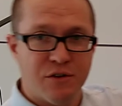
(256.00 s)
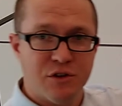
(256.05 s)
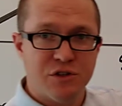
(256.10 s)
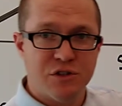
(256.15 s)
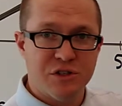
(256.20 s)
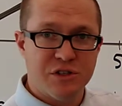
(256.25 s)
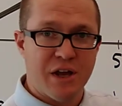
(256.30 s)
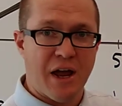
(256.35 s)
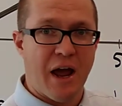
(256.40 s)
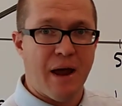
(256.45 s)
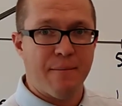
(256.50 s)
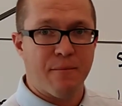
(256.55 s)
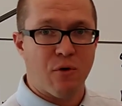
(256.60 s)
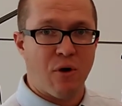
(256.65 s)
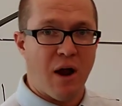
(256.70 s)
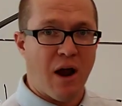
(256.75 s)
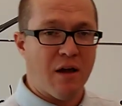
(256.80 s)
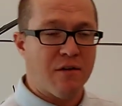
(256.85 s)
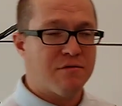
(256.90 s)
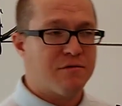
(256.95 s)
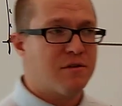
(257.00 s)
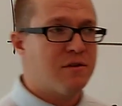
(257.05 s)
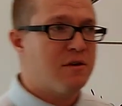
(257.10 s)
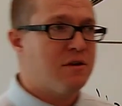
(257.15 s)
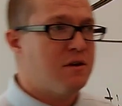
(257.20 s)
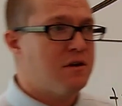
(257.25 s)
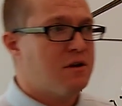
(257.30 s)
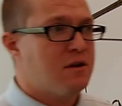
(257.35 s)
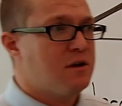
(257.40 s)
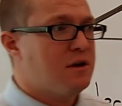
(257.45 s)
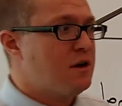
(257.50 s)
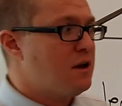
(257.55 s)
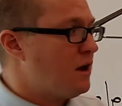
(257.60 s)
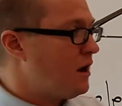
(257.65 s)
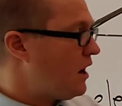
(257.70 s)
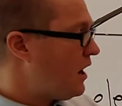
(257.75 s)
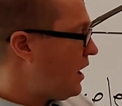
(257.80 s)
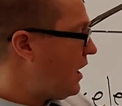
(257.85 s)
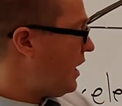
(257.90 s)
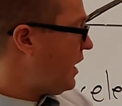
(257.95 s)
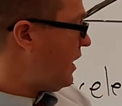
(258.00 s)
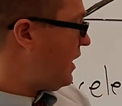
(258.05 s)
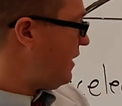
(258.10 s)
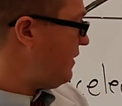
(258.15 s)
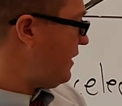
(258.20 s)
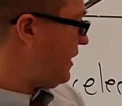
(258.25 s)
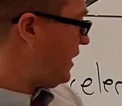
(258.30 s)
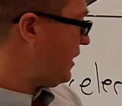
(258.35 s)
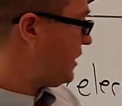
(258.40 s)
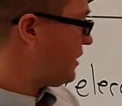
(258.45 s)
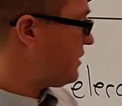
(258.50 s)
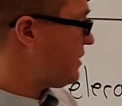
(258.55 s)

versus time graph. And then it